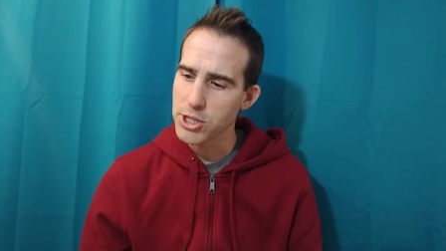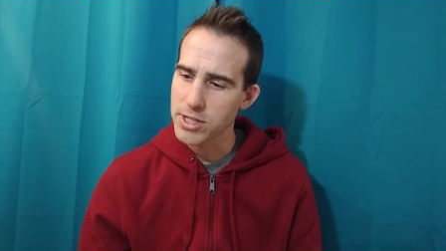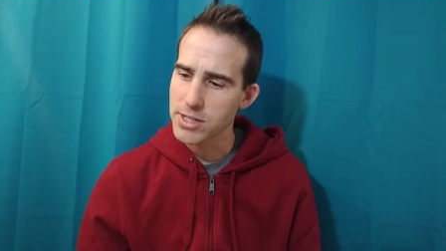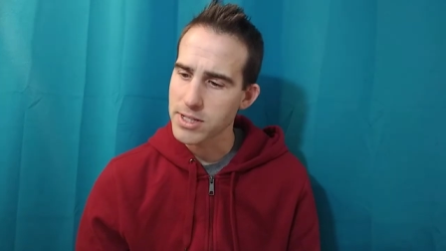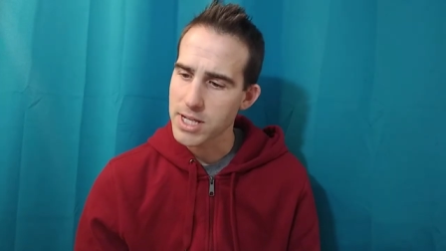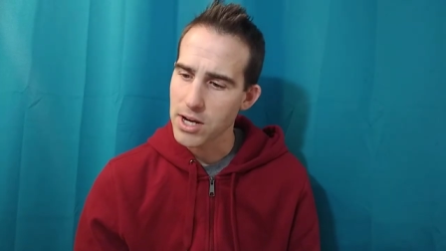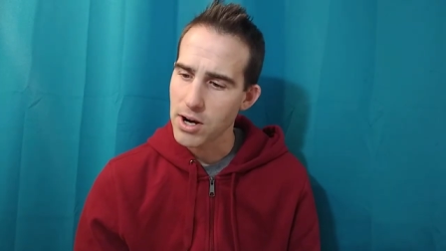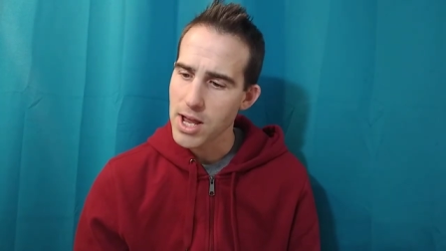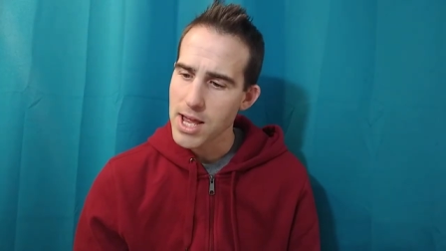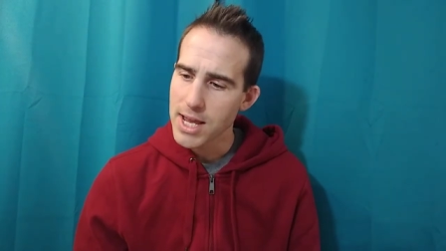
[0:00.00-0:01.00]
Jesus
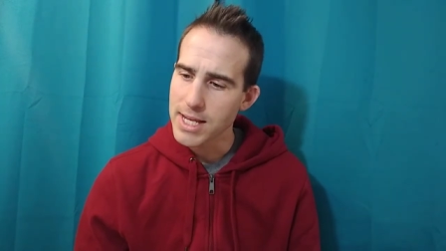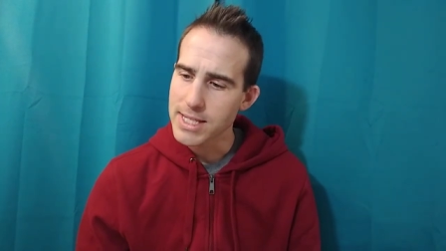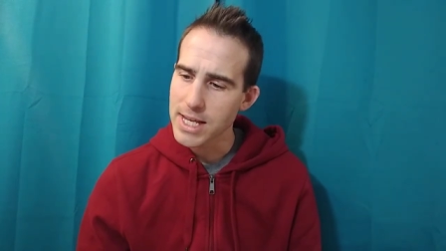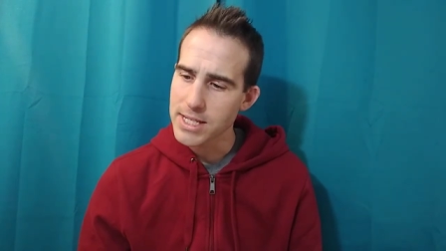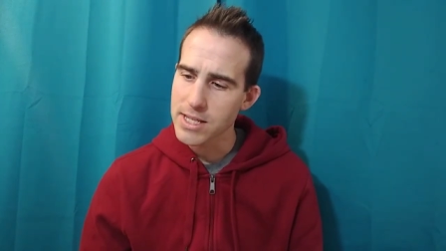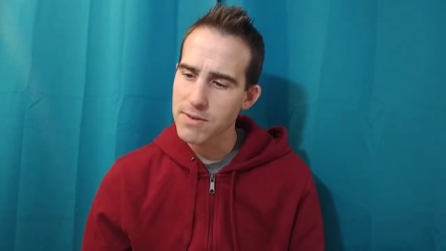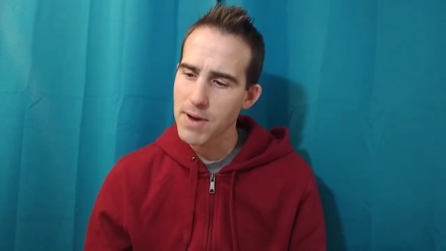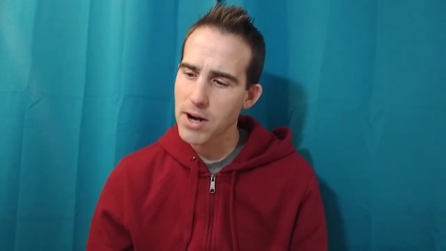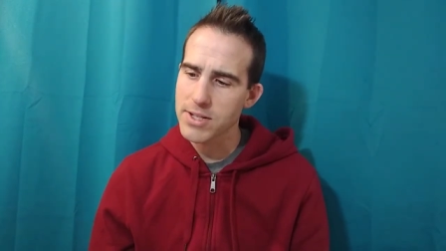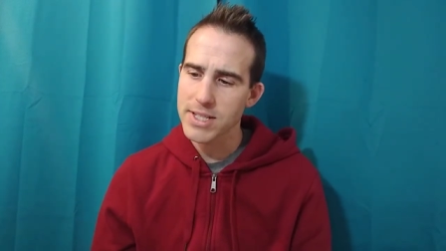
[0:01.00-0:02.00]
here. He says to the
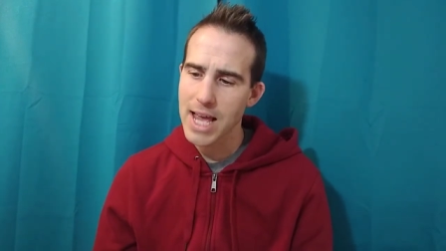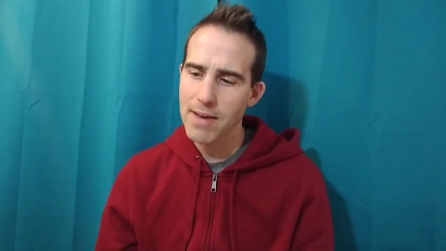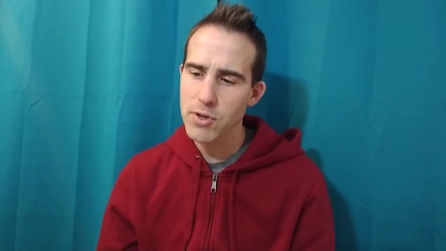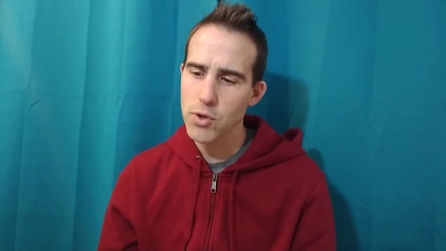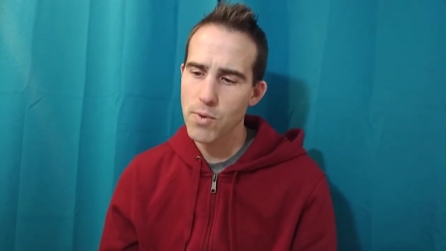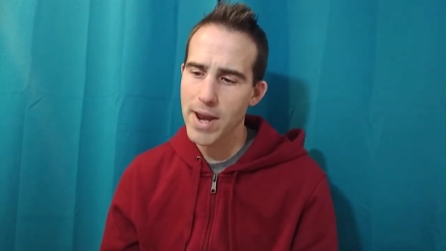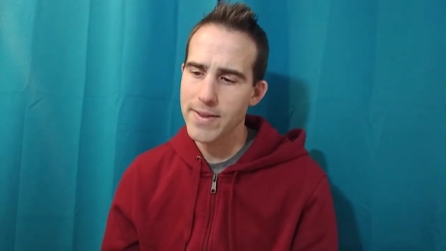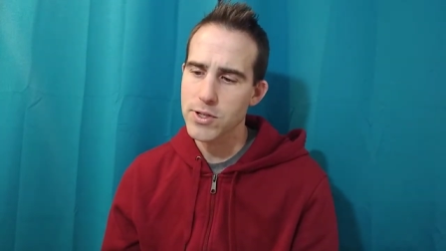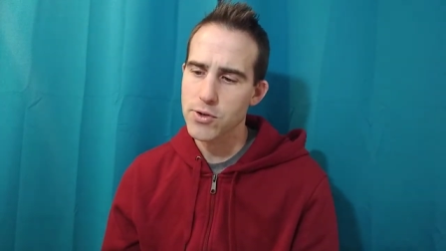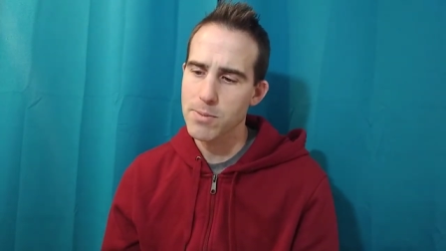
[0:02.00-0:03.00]
Pharisees, Haven't you read in
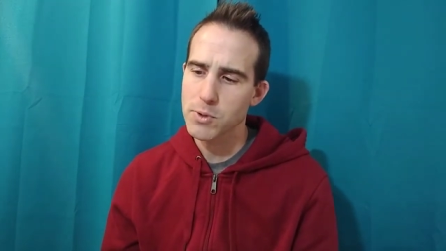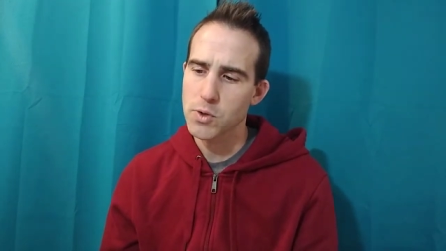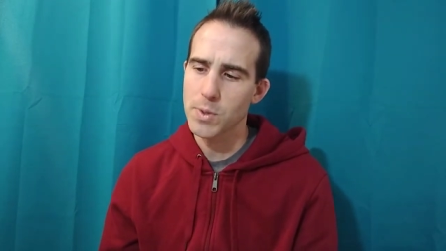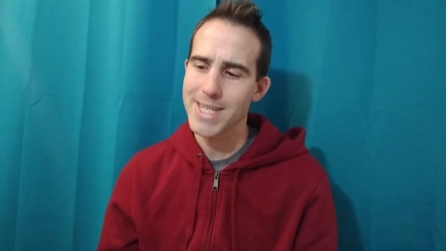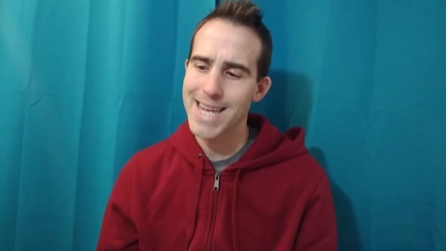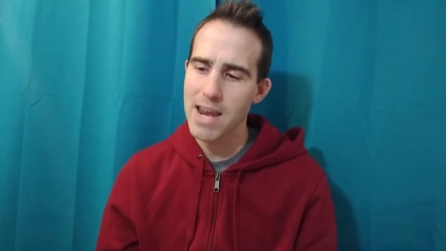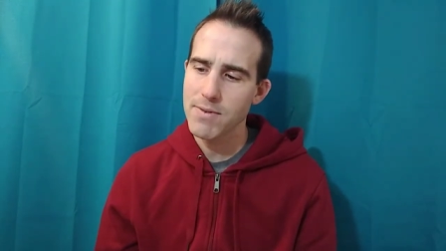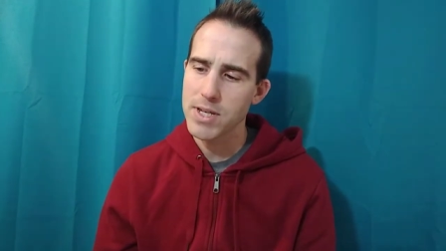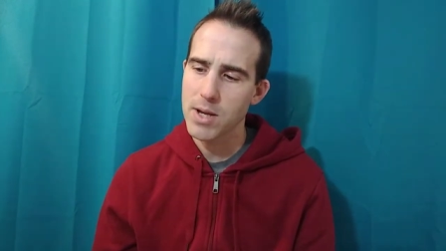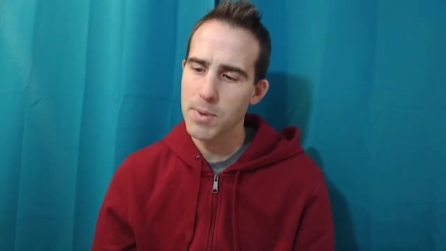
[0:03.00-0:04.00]
the scriptures what
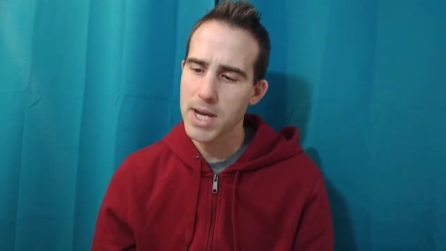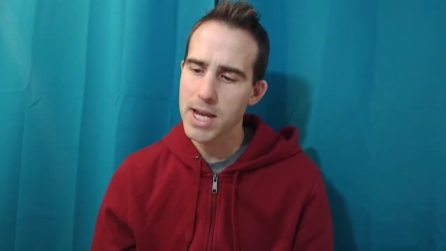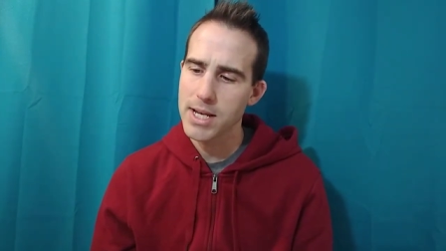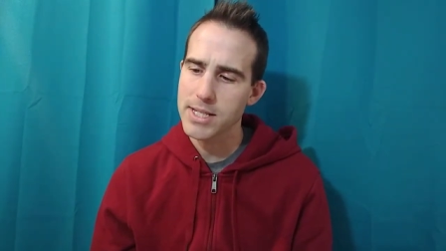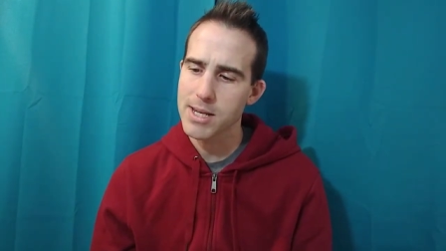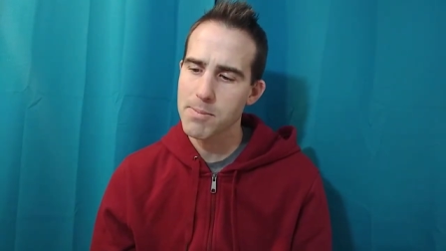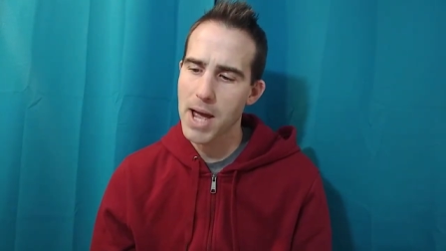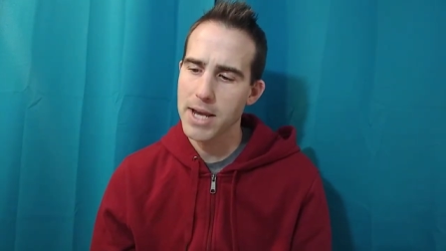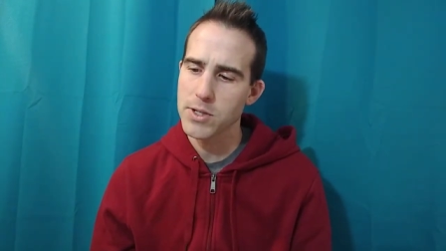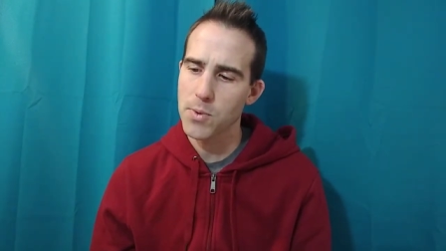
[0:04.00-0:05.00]
David did when he and his
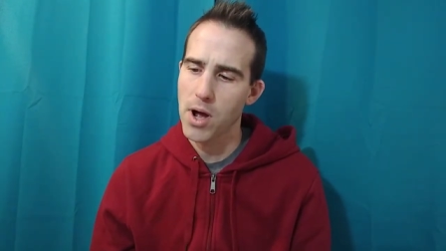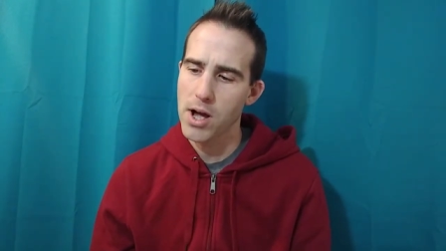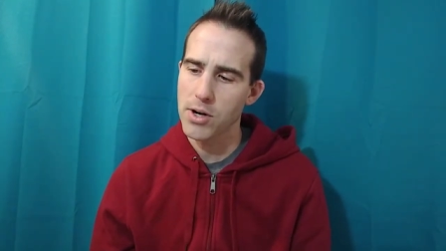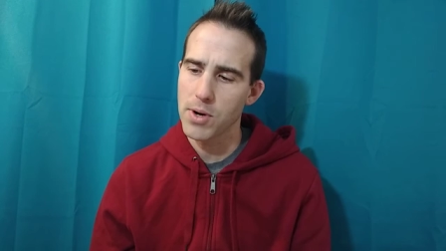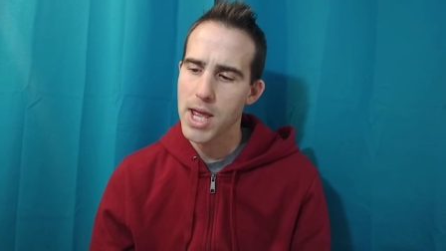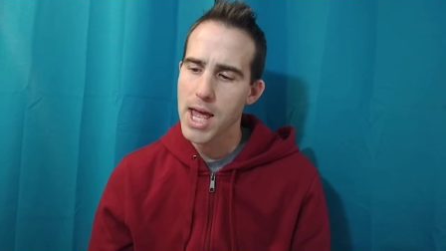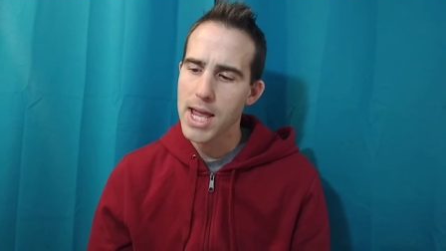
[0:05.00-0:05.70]
companions were hungry?